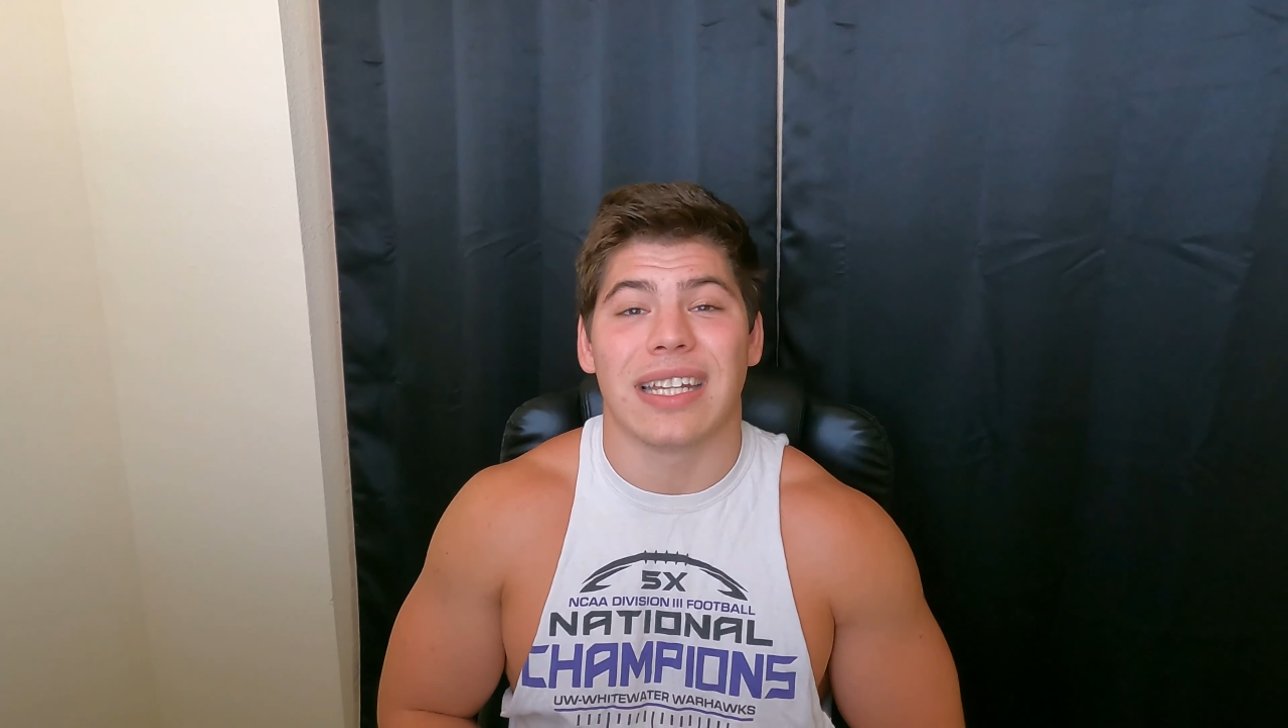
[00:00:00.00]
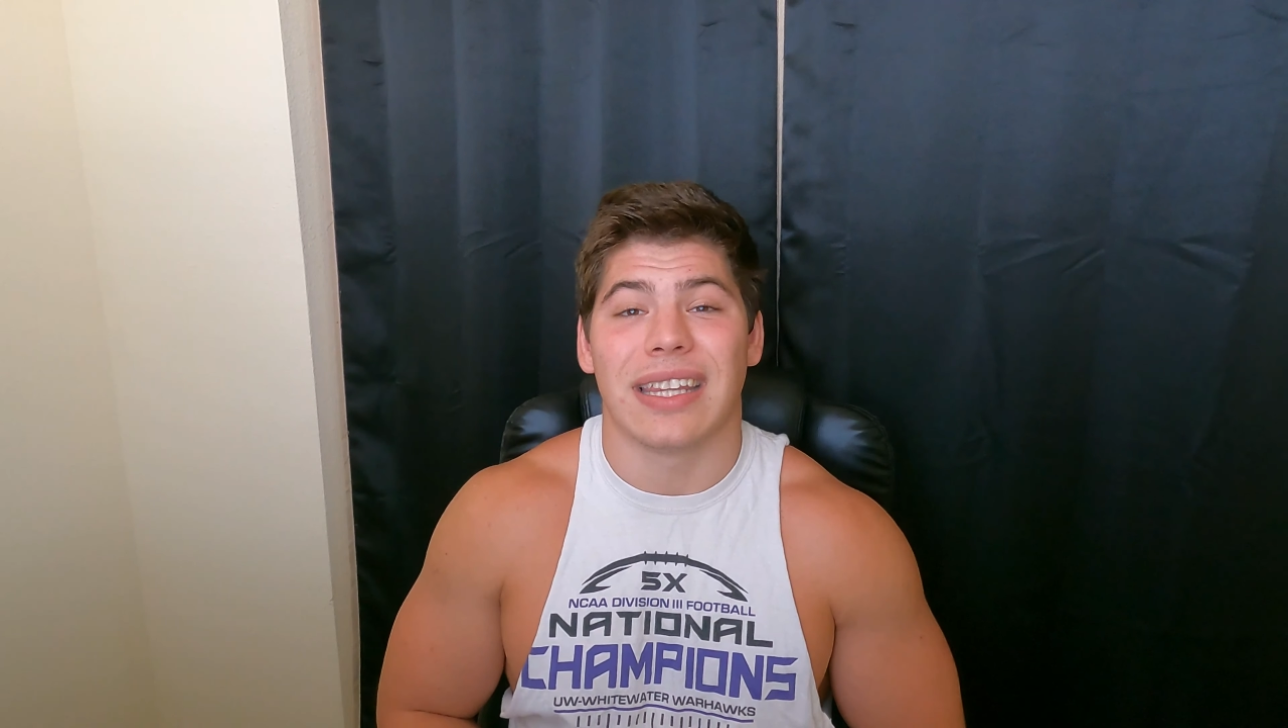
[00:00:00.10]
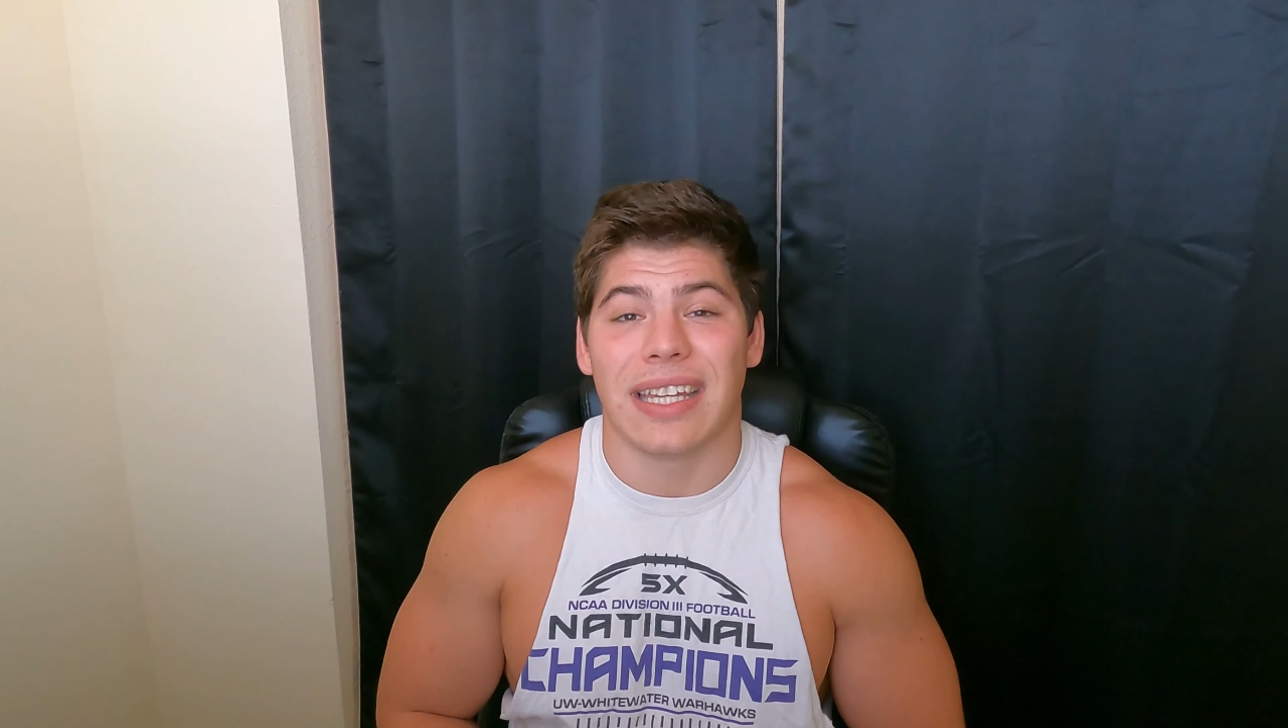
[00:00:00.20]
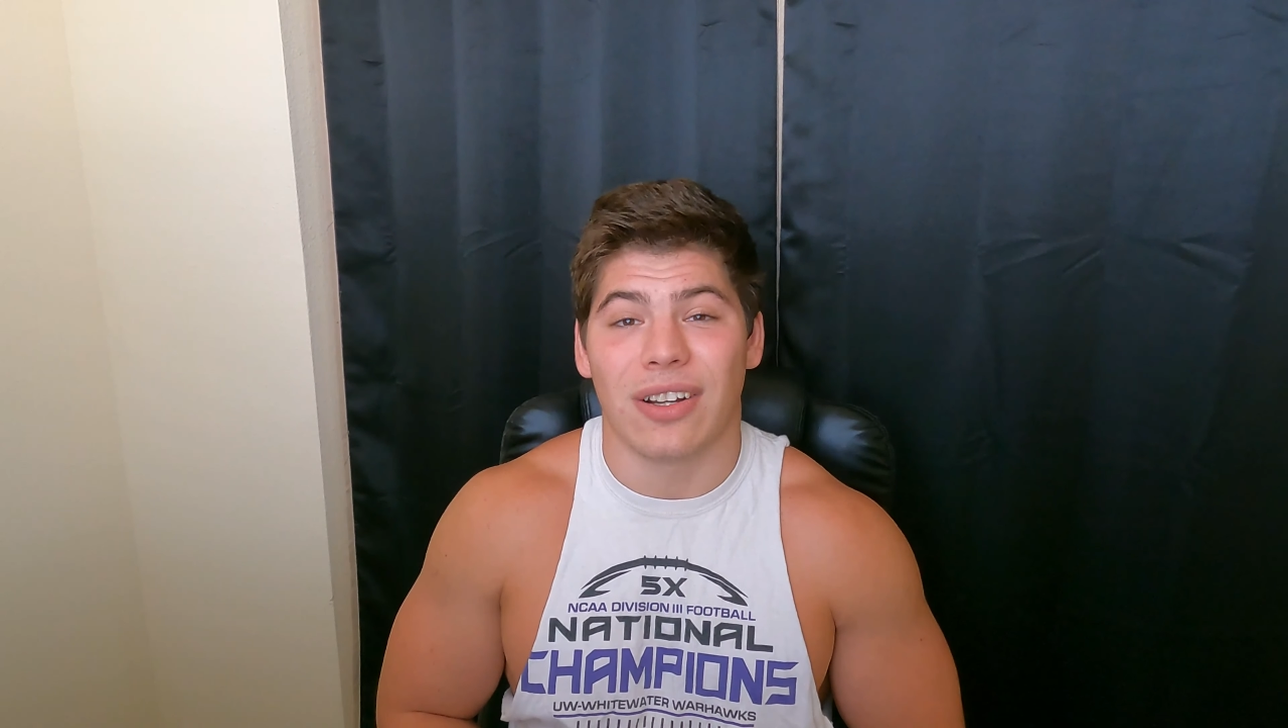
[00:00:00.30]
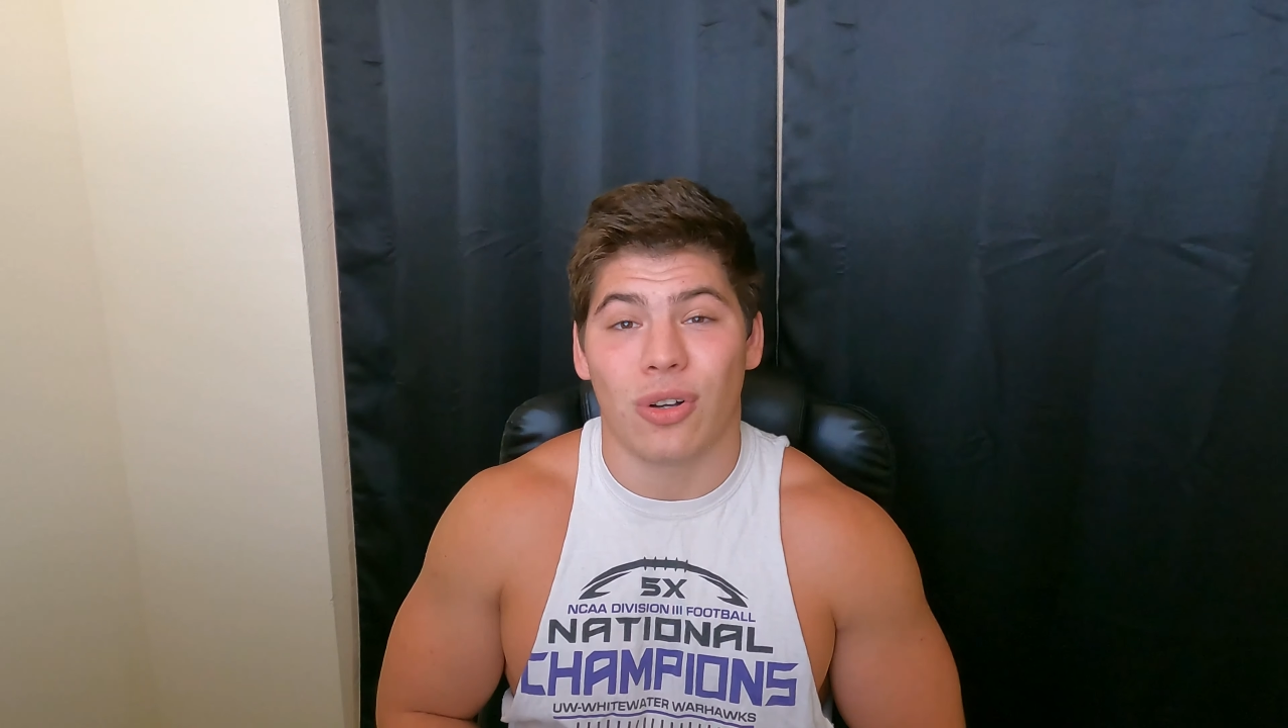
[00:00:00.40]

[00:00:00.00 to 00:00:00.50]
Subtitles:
and then